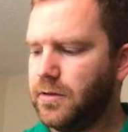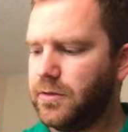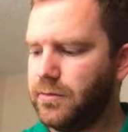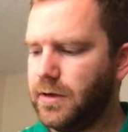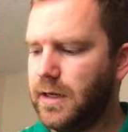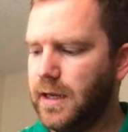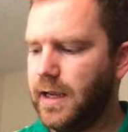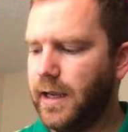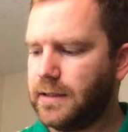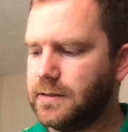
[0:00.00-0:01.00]

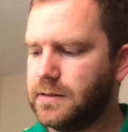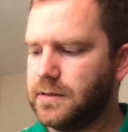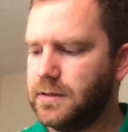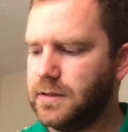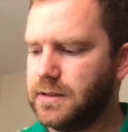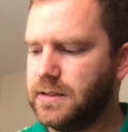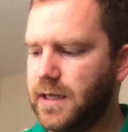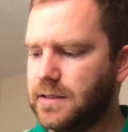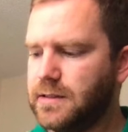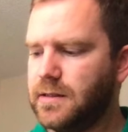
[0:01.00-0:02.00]
3x to the
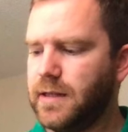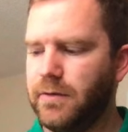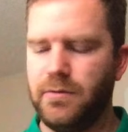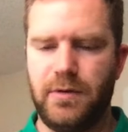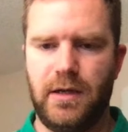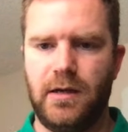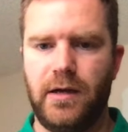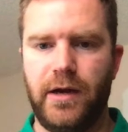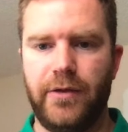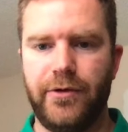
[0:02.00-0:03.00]
6th, that would be
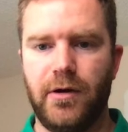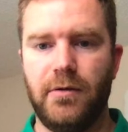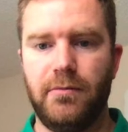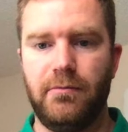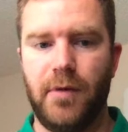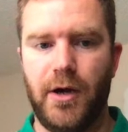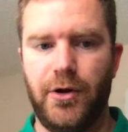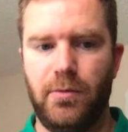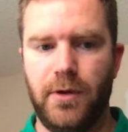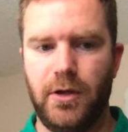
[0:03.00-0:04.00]
another
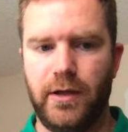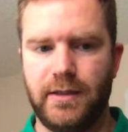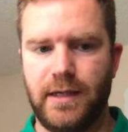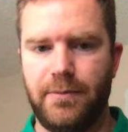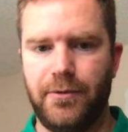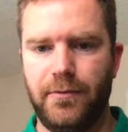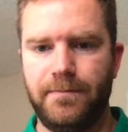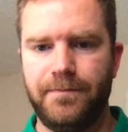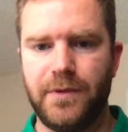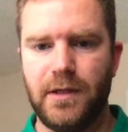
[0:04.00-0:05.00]
monomial example.
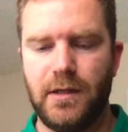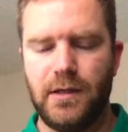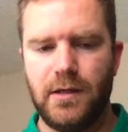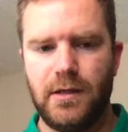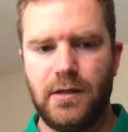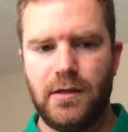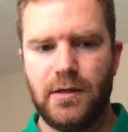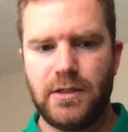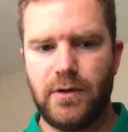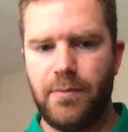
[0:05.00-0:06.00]

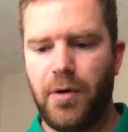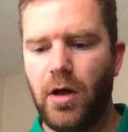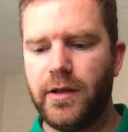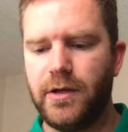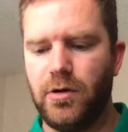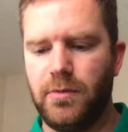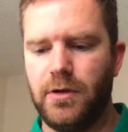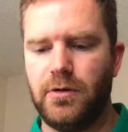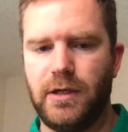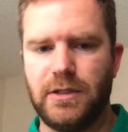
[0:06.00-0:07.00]
So a
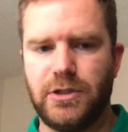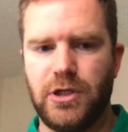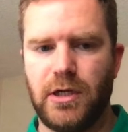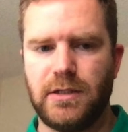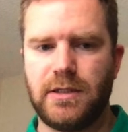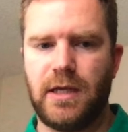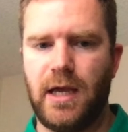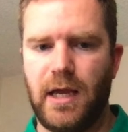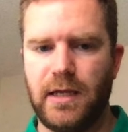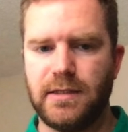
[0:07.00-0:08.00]
polynomial is just
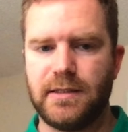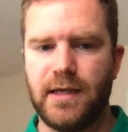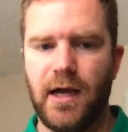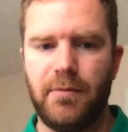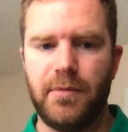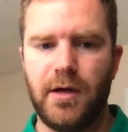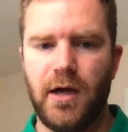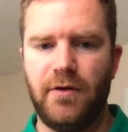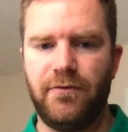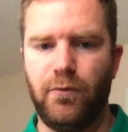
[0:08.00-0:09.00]
a sum
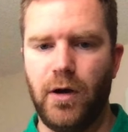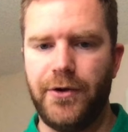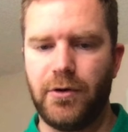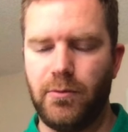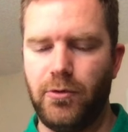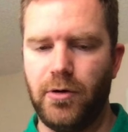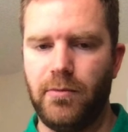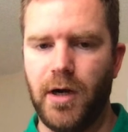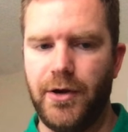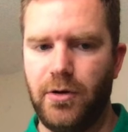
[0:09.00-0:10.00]
of one or more
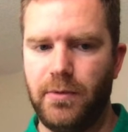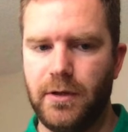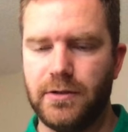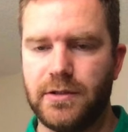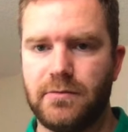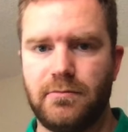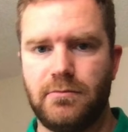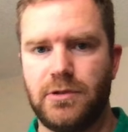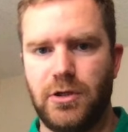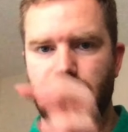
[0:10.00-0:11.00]
monomials.
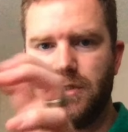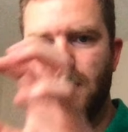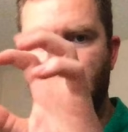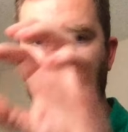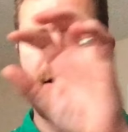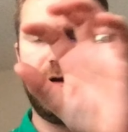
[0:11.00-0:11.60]
So you just take